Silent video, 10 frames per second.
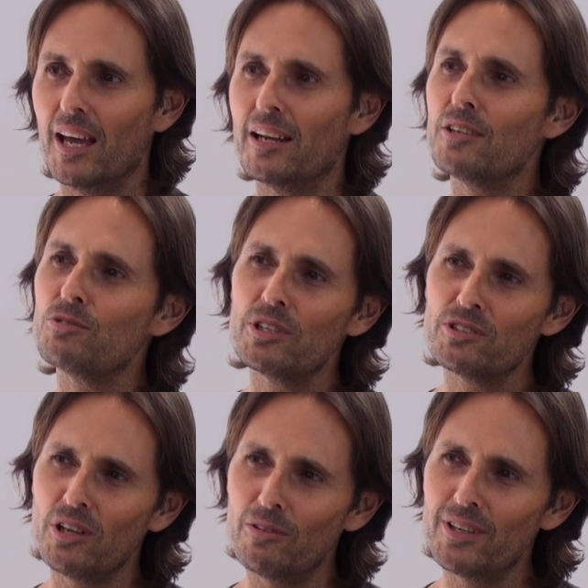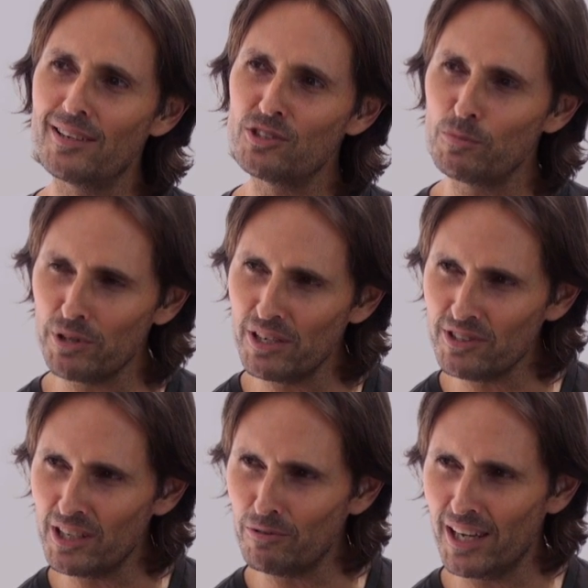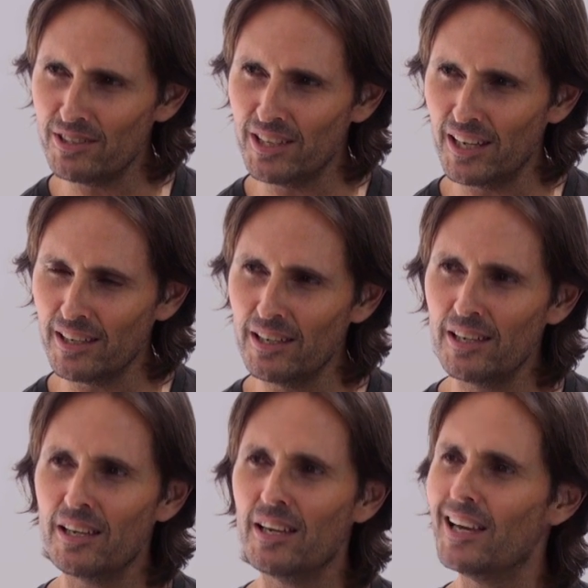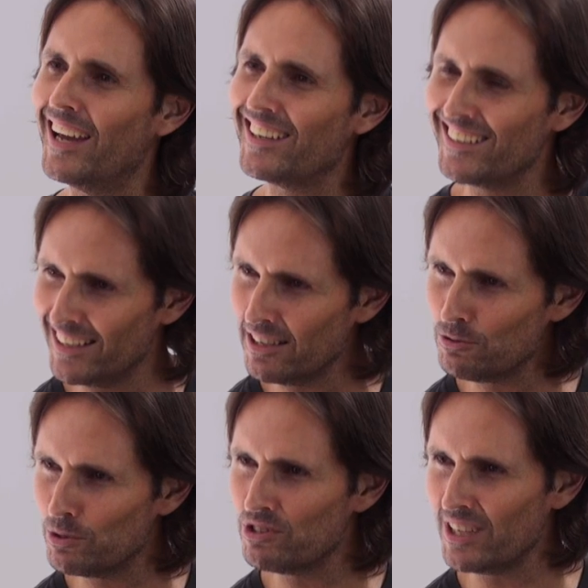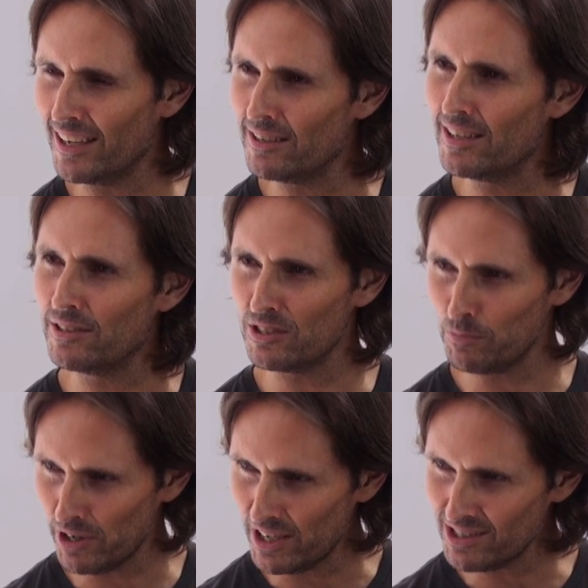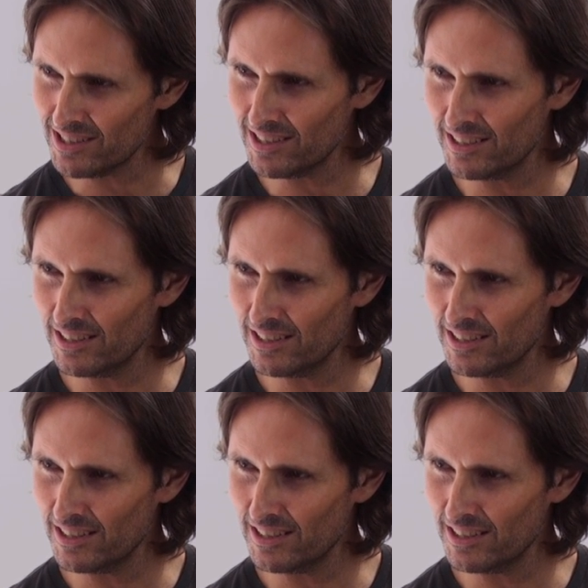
And as a result, they suppress their rage and anger and get into a state that's depressed.